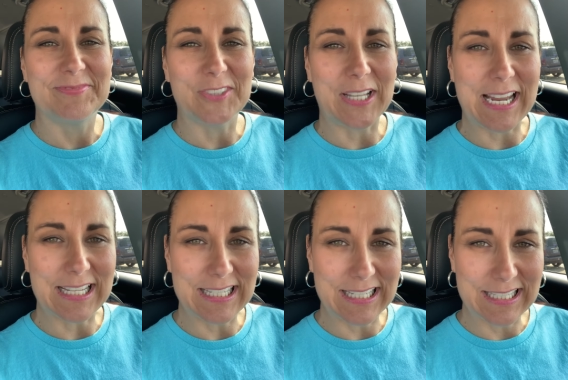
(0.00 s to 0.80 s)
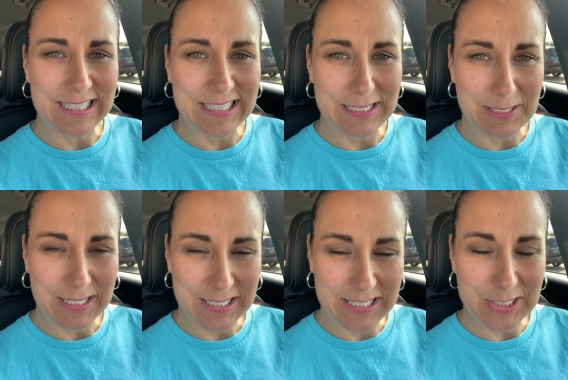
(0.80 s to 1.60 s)
Like the
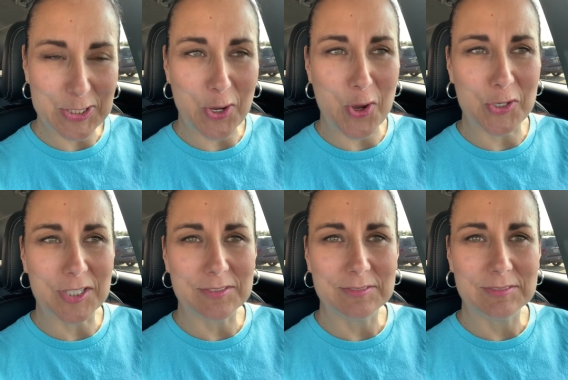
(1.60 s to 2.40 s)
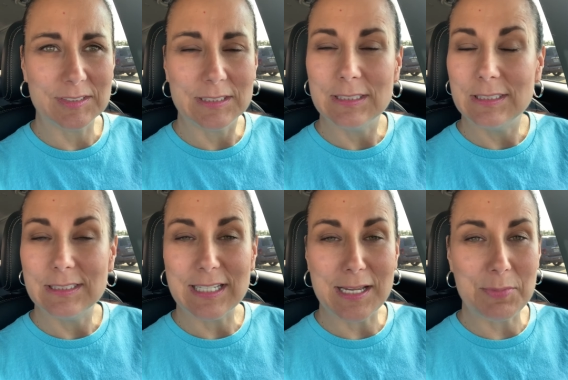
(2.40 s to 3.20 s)
the dog.
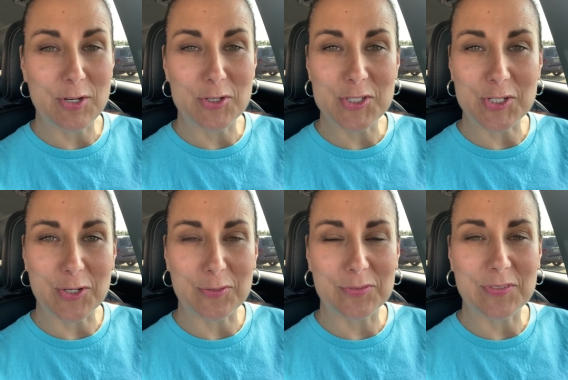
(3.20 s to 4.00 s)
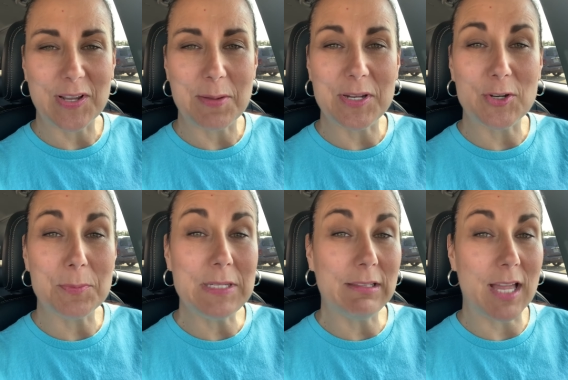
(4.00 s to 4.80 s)
I'm here to serve. I'm here to
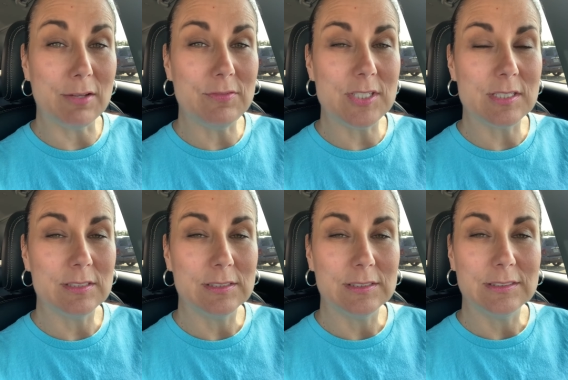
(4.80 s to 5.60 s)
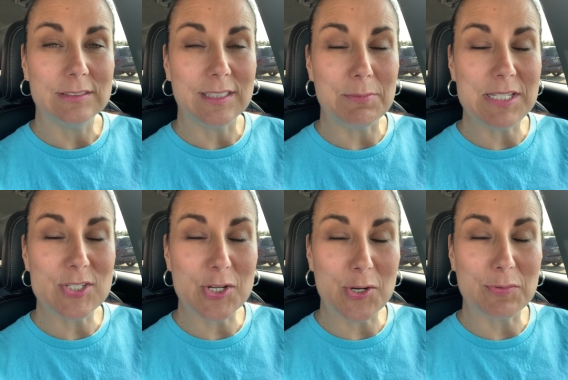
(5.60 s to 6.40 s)
be loved. Let me
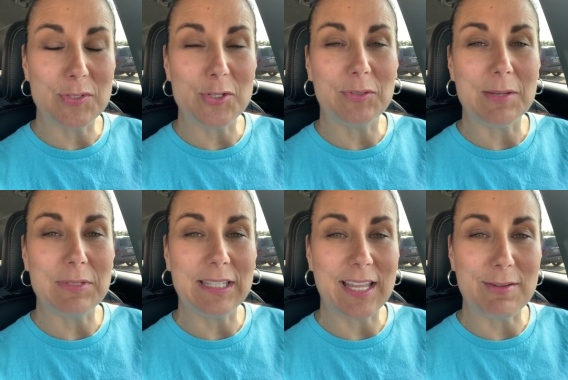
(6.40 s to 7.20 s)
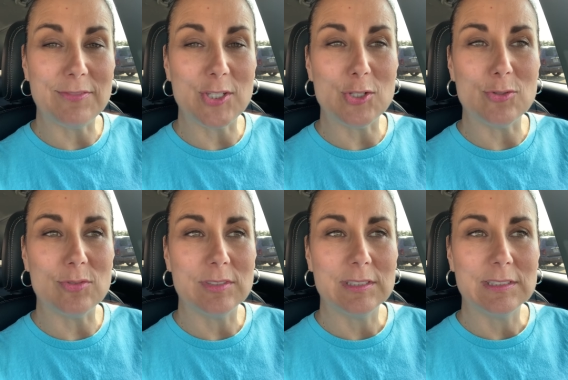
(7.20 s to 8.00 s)
serve you. Let me love you.
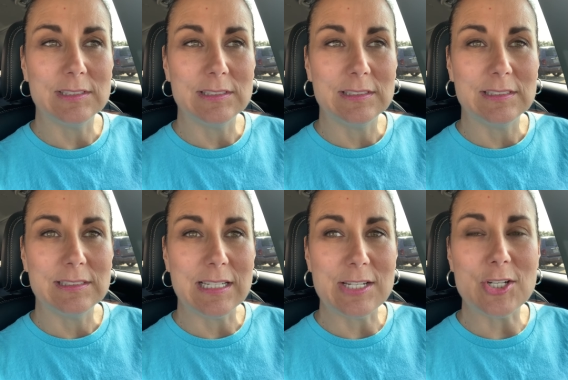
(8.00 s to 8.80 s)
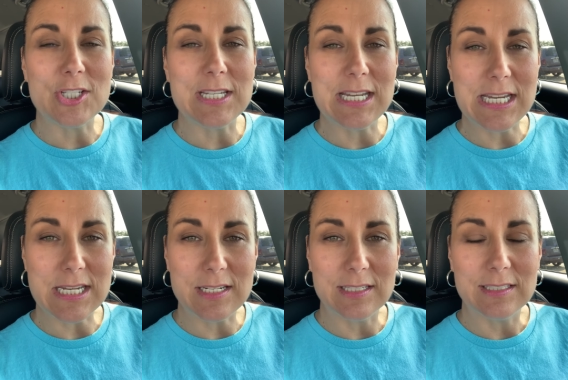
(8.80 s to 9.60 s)
I just
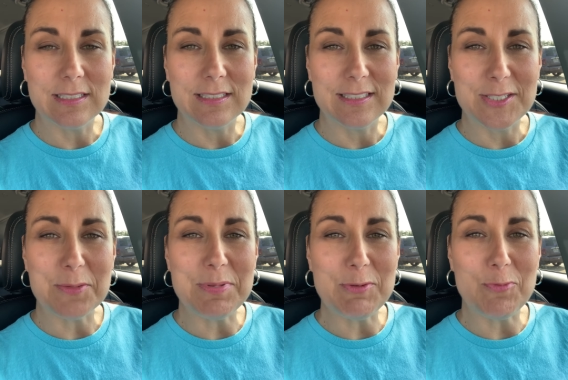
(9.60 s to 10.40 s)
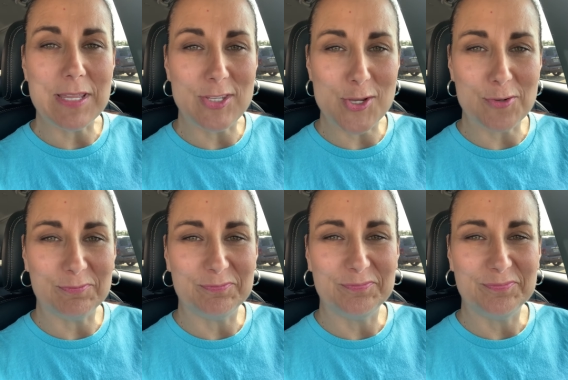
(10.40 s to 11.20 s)
need to be with you.
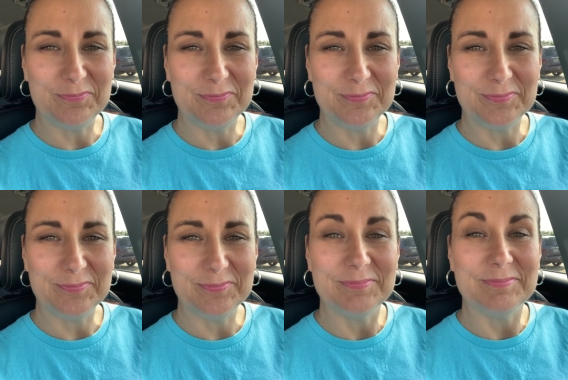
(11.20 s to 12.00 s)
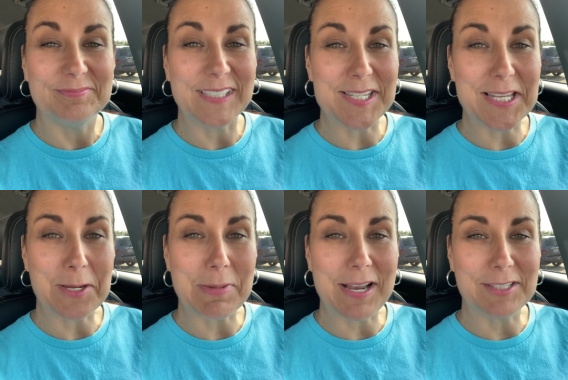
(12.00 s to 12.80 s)
Let's think
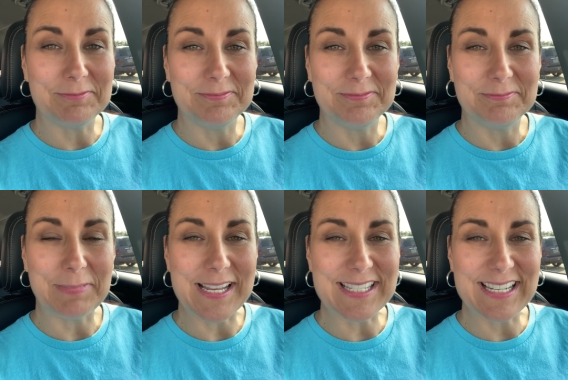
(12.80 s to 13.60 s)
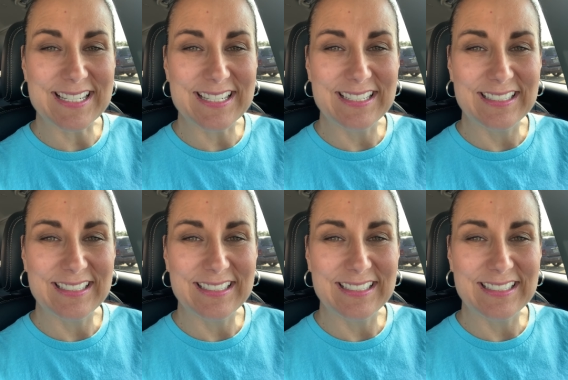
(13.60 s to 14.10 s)
about it. Blessings.